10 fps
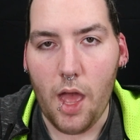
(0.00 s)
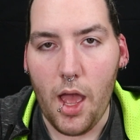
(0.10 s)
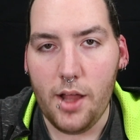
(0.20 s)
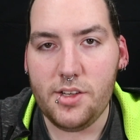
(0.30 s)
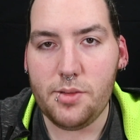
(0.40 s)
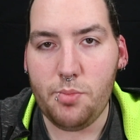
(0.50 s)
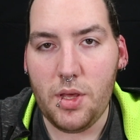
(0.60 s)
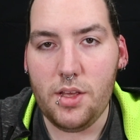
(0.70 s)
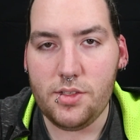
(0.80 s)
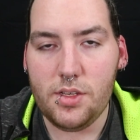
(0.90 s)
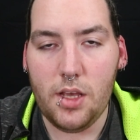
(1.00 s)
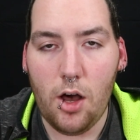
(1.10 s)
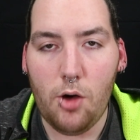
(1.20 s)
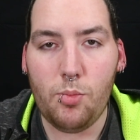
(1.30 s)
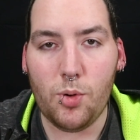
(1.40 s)
and
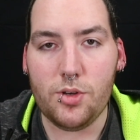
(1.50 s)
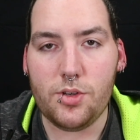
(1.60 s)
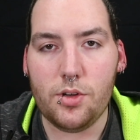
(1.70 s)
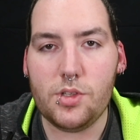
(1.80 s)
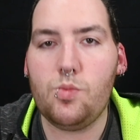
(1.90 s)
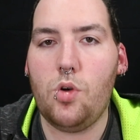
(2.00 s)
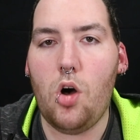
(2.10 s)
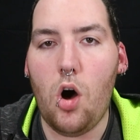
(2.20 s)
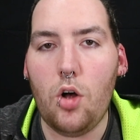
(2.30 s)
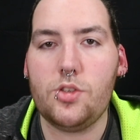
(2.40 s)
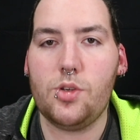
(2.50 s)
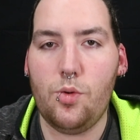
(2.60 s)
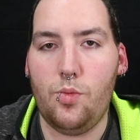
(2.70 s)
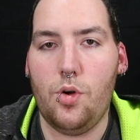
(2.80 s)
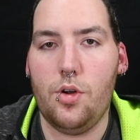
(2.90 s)
PCL printers will also
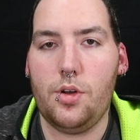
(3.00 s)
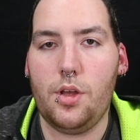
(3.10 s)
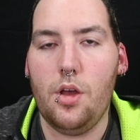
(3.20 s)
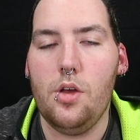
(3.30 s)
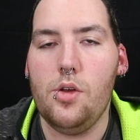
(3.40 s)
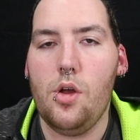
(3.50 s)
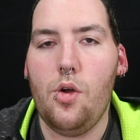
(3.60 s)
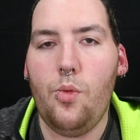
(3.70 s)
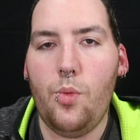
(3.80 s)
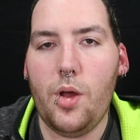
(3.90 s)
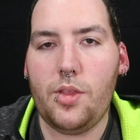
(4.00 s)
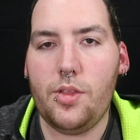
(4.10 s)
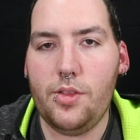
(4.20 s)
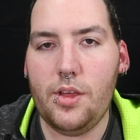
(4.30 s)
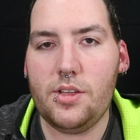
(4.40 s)
work
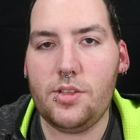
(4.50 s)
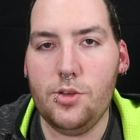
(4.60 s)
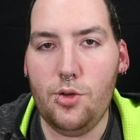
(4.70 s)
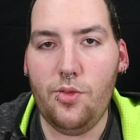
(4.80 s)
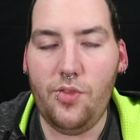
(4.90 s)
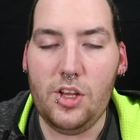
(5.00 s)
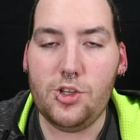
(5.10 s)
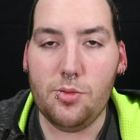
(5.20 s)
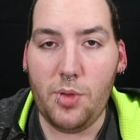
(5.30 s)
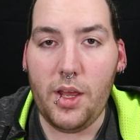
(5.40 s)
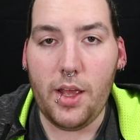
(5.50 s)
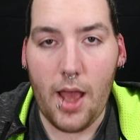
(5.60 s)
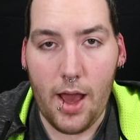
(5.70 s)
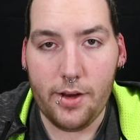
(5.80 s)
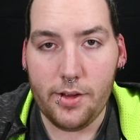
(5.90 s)
with this new feature being
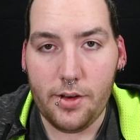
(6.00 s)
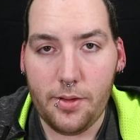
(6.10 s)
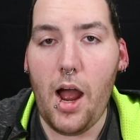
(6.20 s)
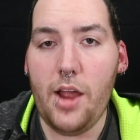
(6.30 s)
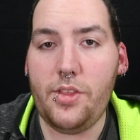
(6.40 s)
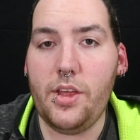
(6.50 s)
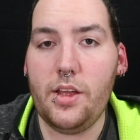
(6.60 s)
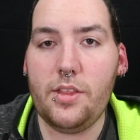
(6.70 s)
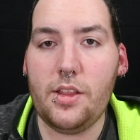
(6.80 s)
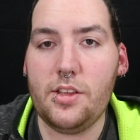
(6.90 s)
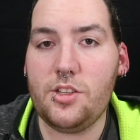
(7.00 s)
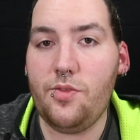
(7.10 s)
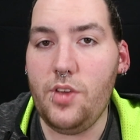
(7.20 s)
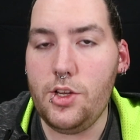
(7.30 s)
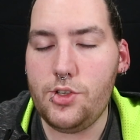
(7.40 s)
added. I think that this
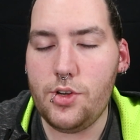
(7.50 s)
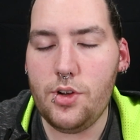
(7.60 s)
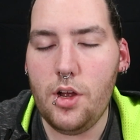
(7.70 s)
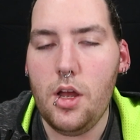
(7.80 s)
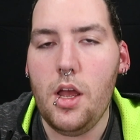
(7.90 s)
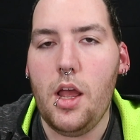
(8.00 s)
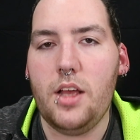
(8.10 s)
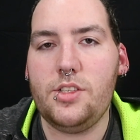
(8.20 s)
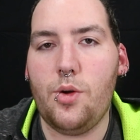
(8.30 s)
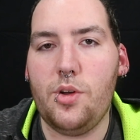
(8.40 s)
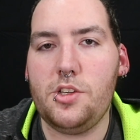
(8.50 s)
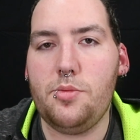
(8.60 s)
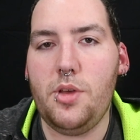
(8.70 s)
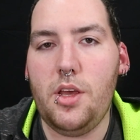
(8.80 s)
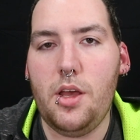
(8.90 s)
feature is going to
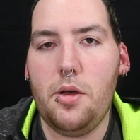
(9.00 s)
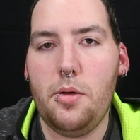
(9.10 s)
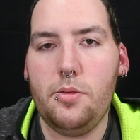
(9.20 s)
be